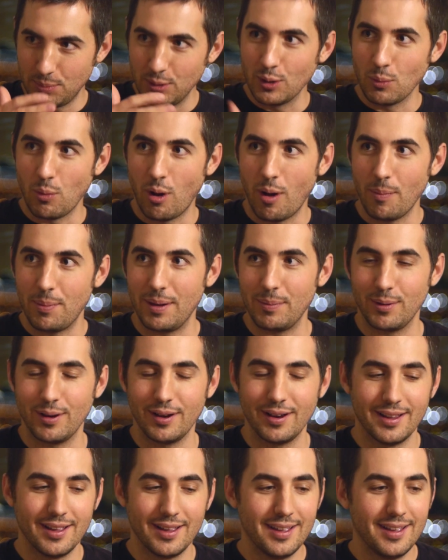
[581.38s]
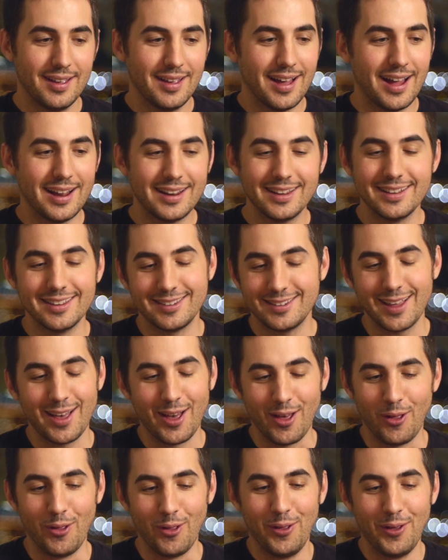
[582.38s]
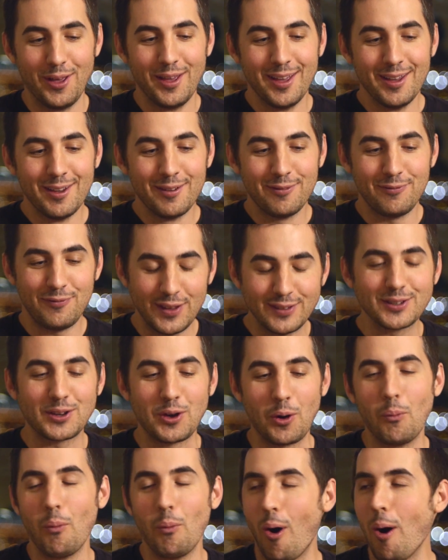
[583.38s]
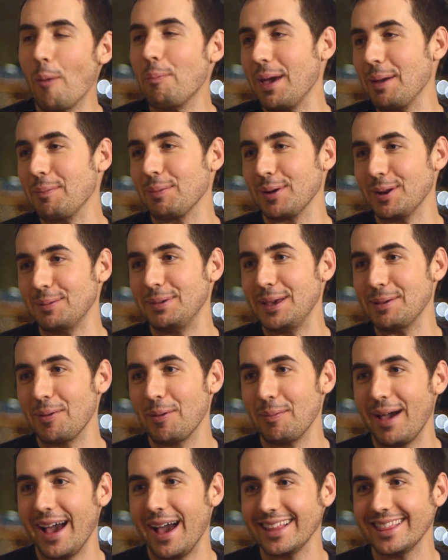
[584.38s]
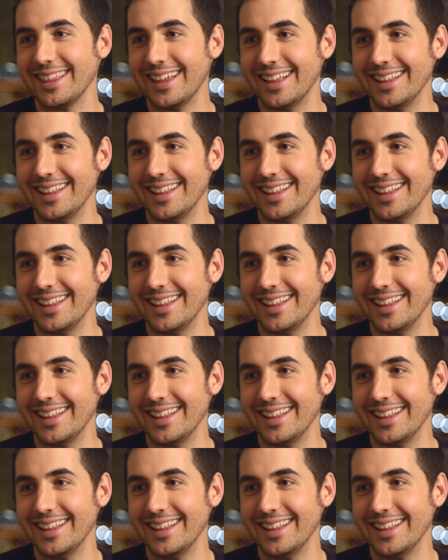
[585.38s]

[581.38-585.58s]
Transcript: computer wallpaper. I didn't sell physical wallpaper to people back